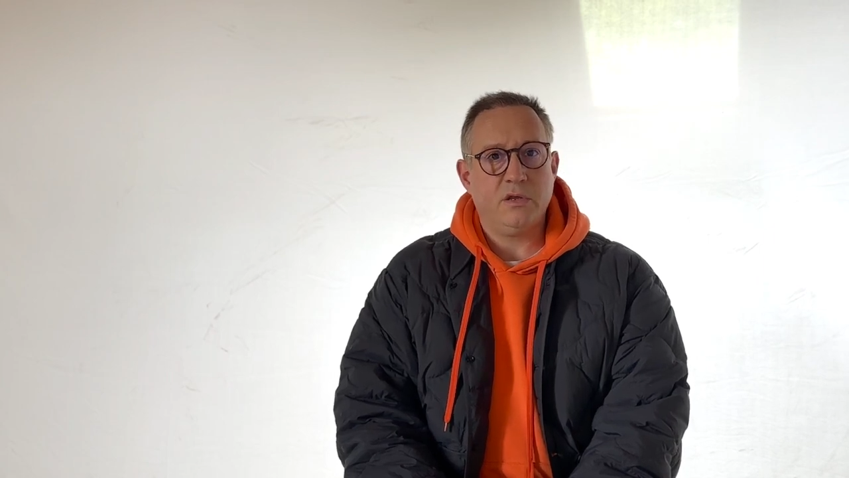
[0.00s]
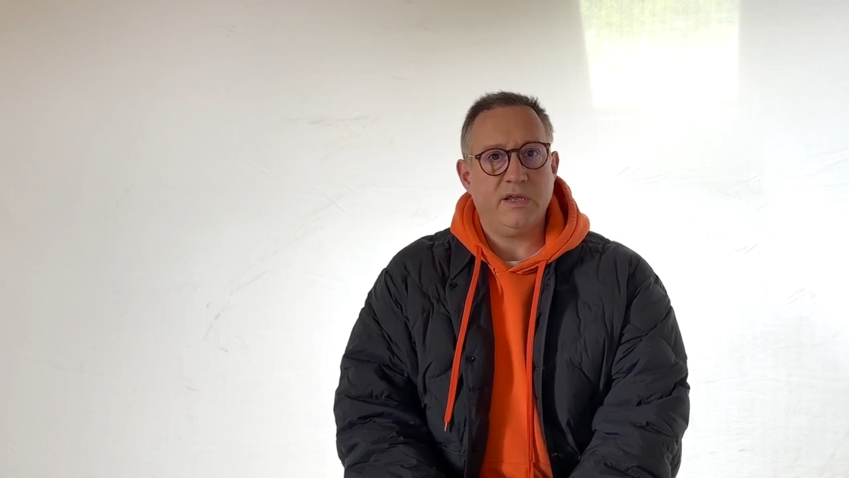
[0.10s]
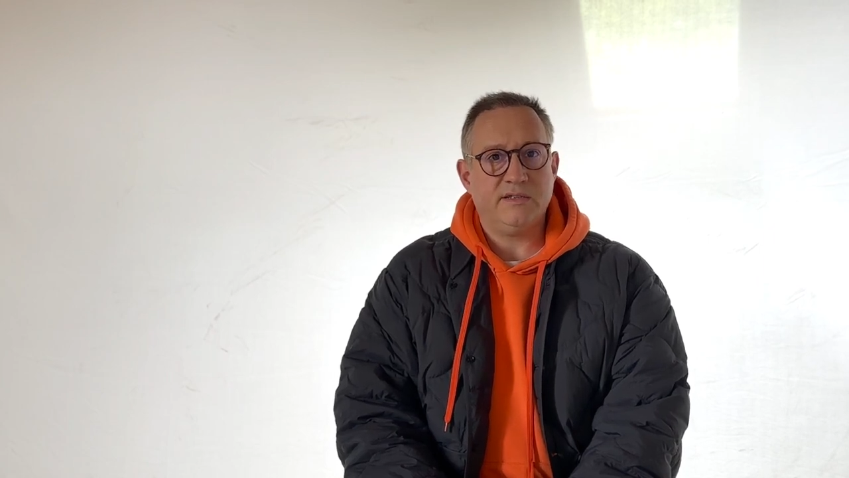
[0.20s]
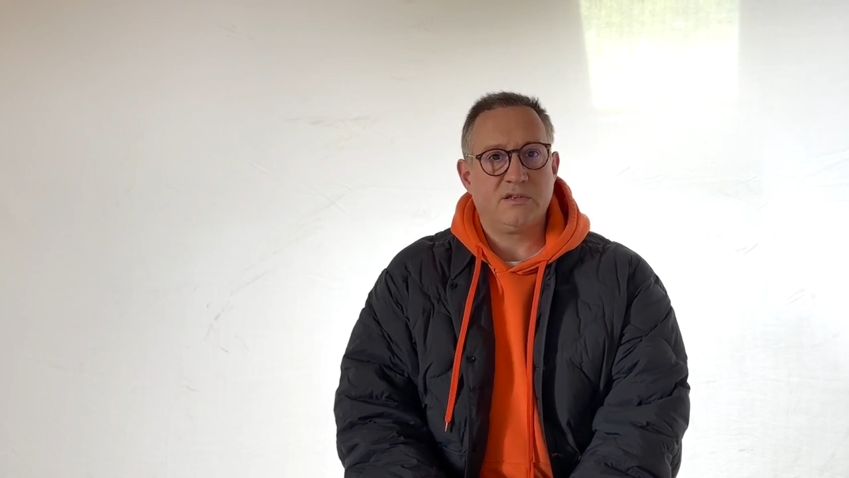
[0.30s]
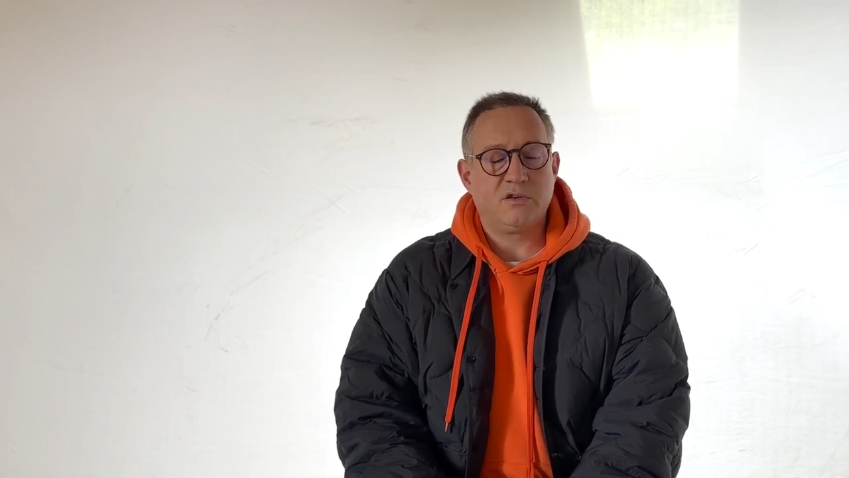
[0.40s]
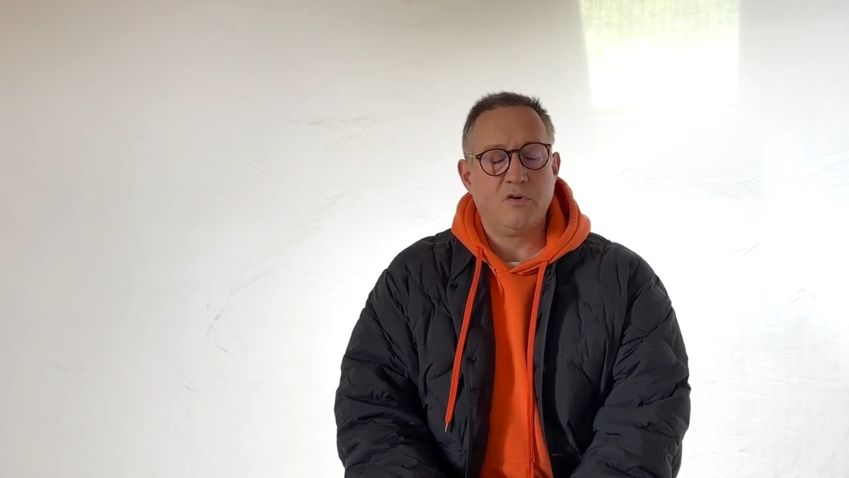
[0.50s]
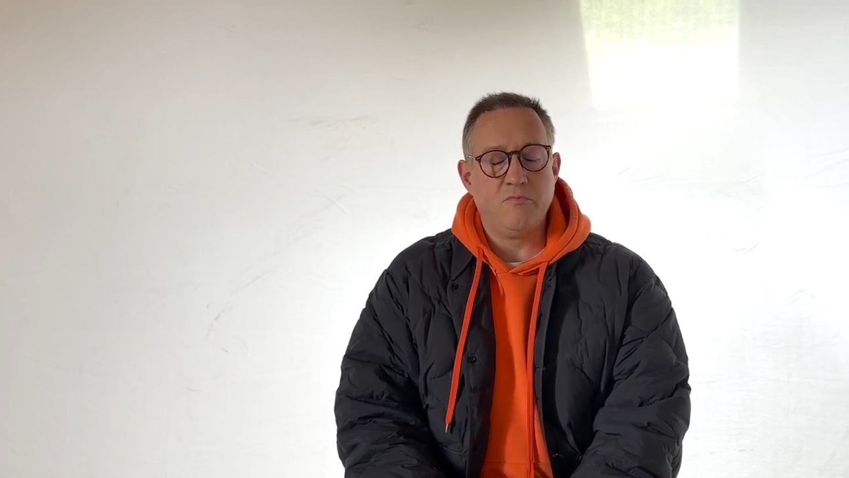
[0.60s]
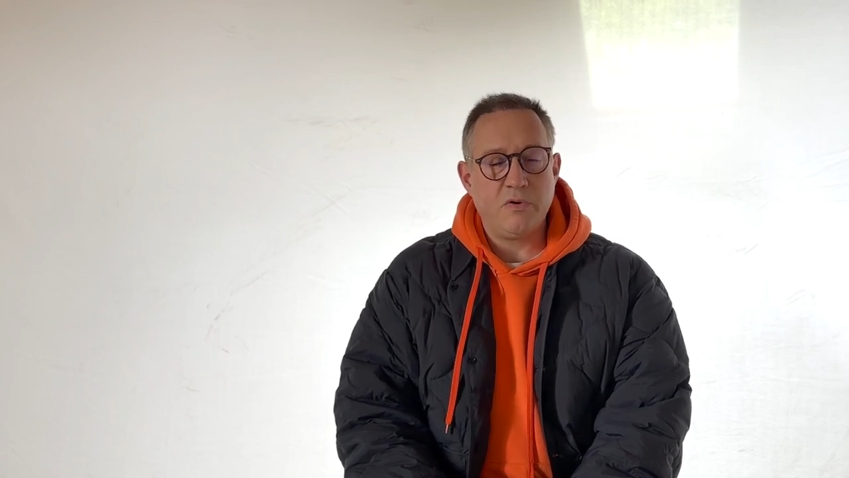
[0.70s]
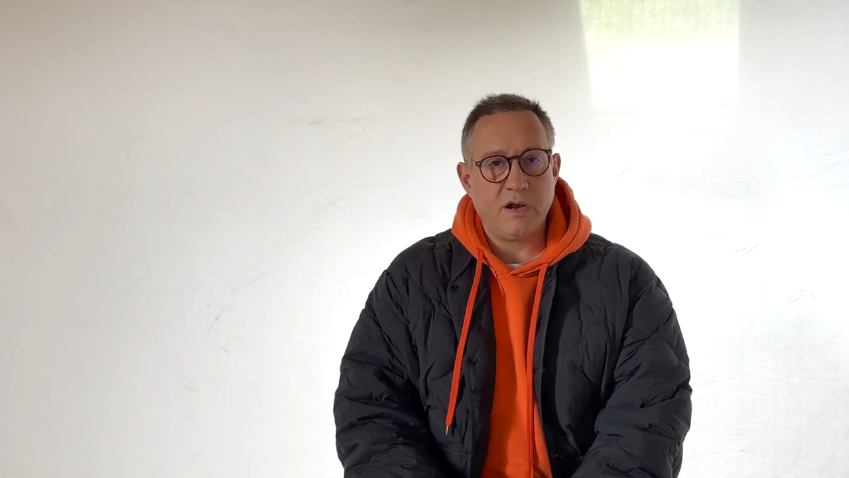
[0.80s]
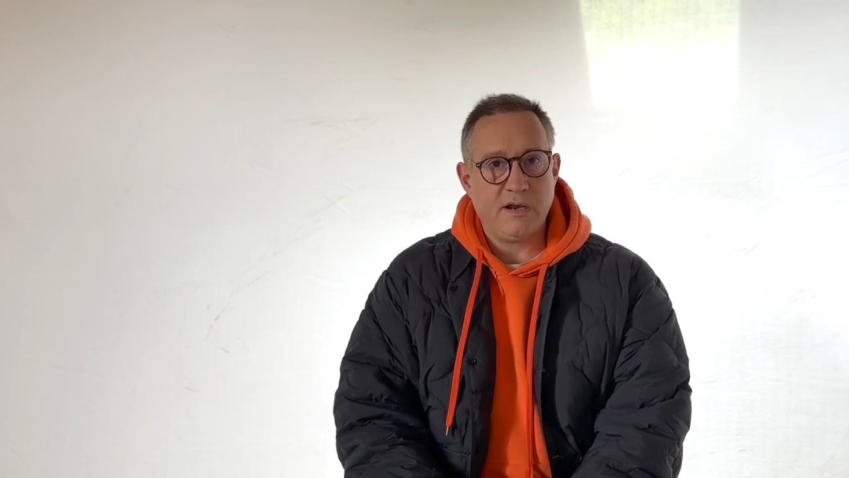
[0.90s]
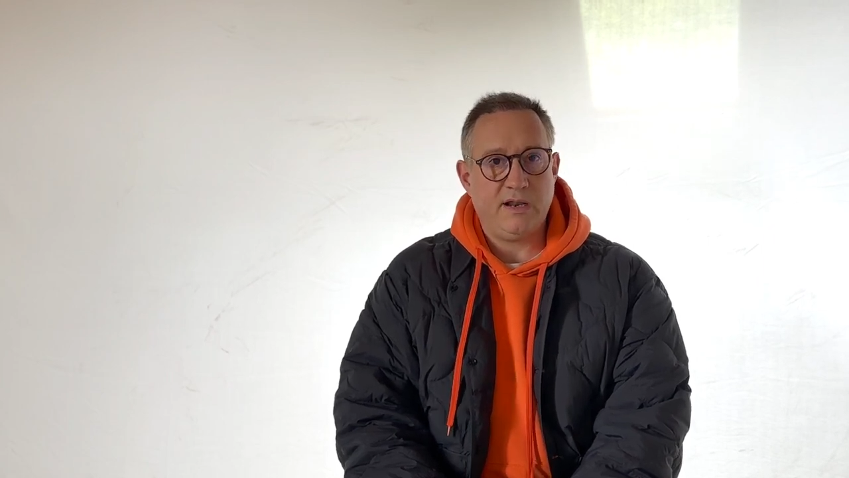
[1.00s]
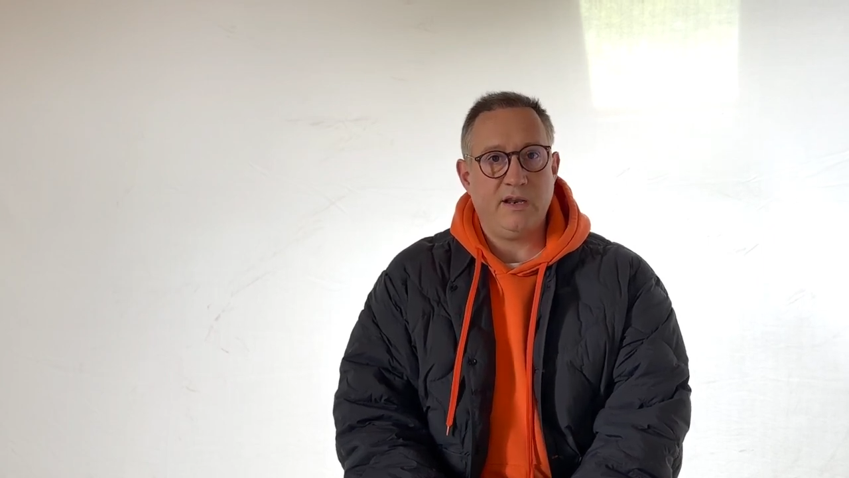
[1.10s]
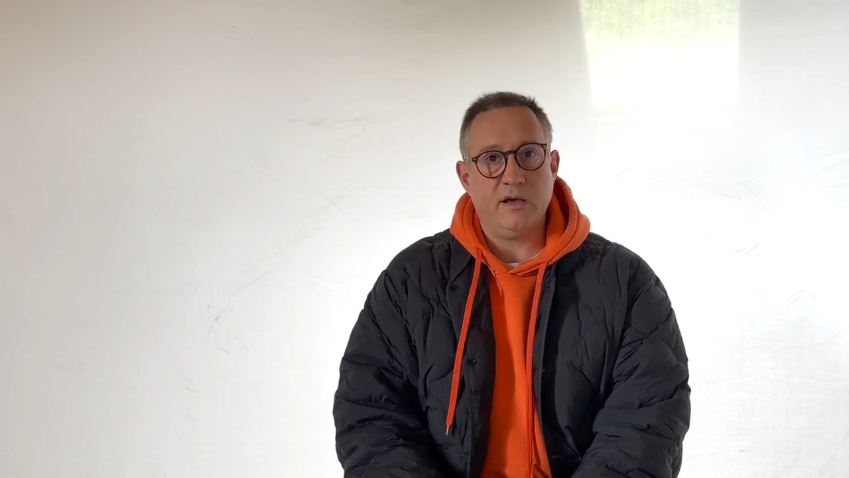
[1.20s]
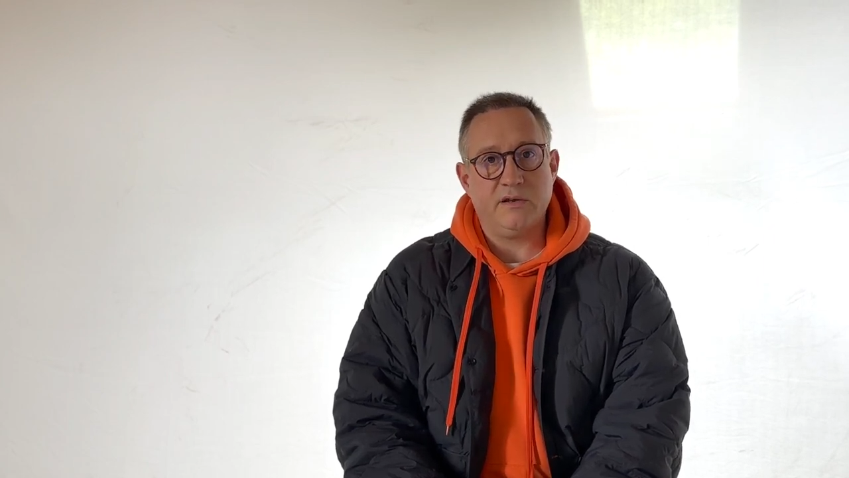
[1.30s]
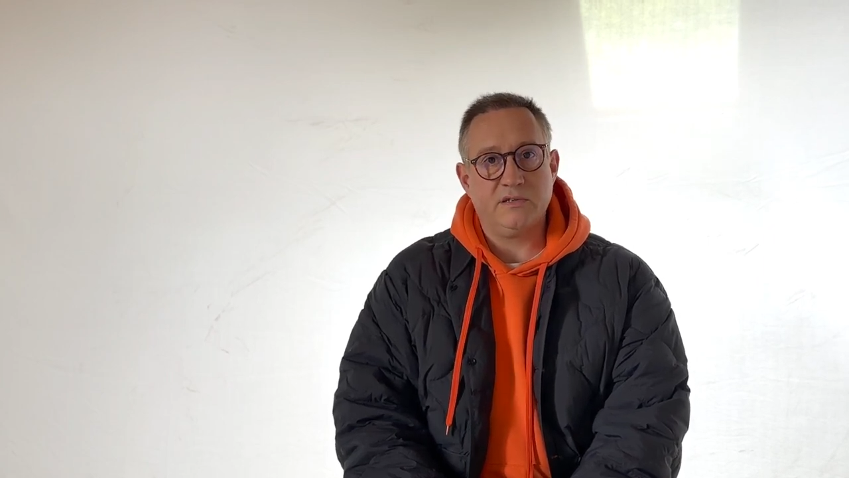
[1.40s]
is
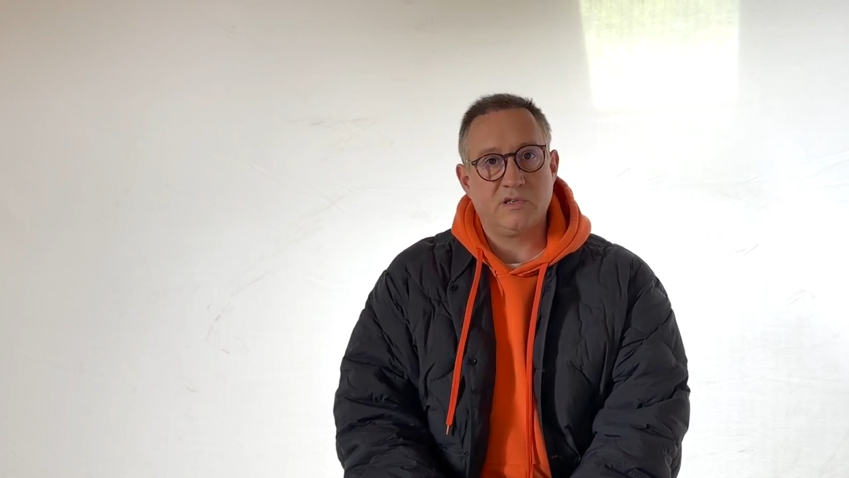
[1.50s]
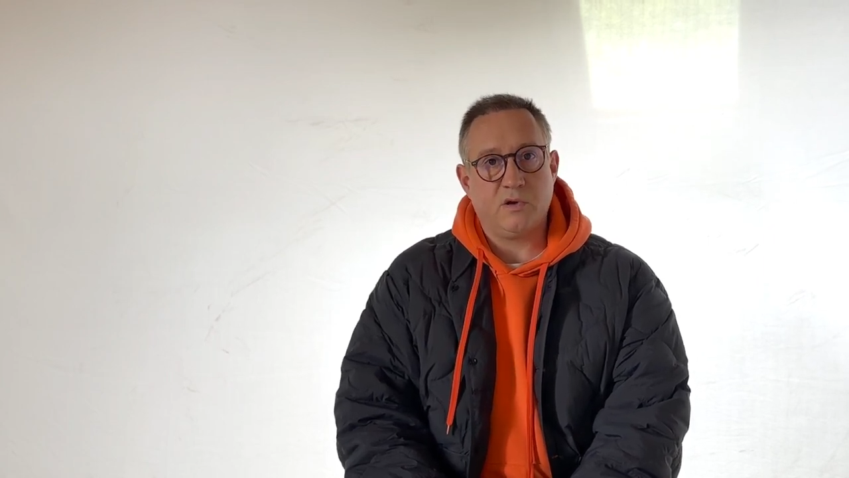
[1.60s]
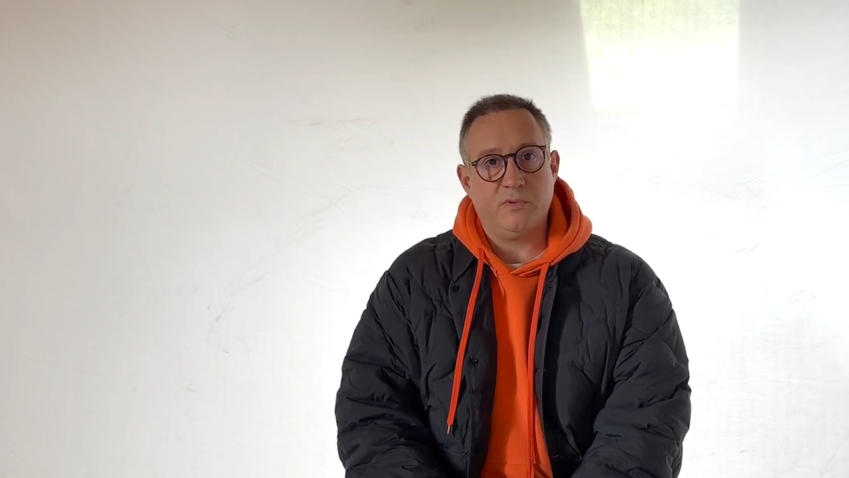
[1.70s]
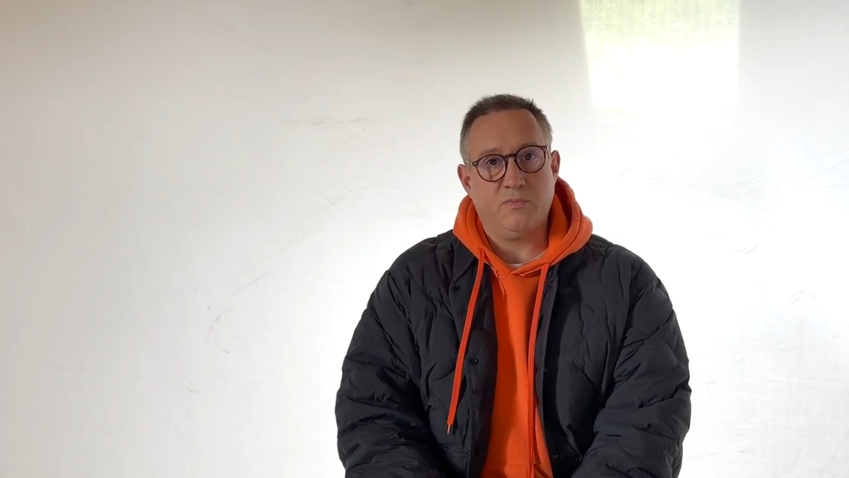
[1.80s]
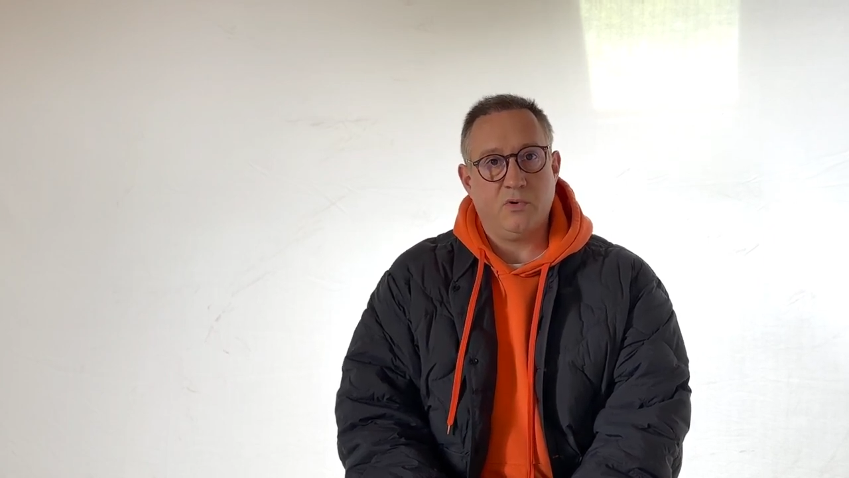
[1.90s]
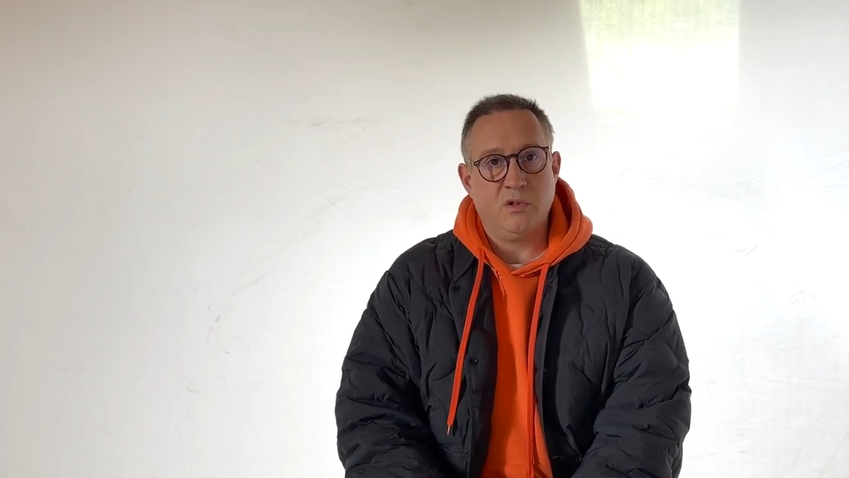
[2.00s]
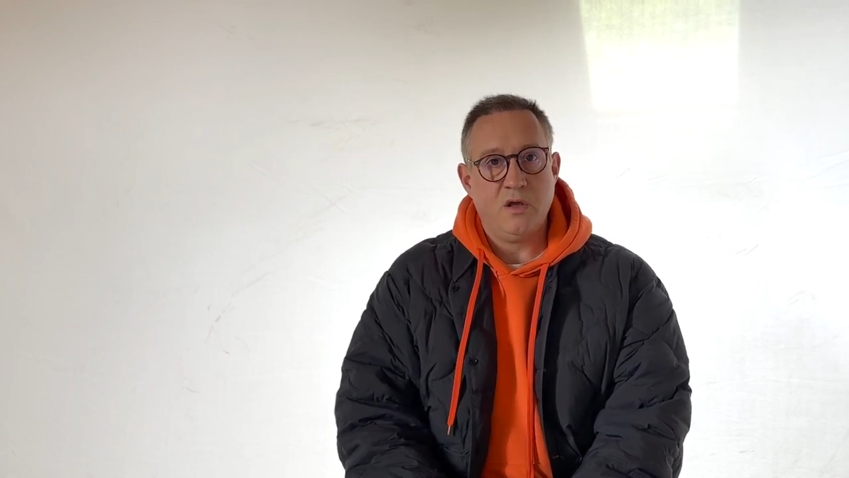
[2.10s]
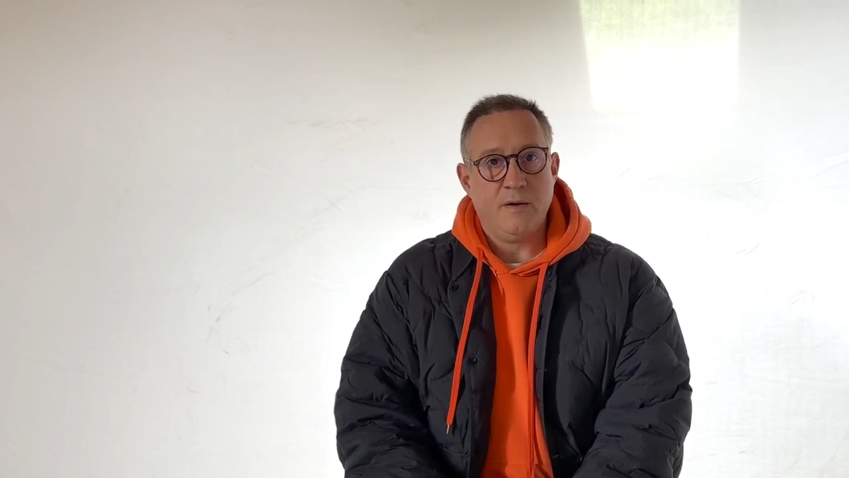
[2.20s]
completely unstoppable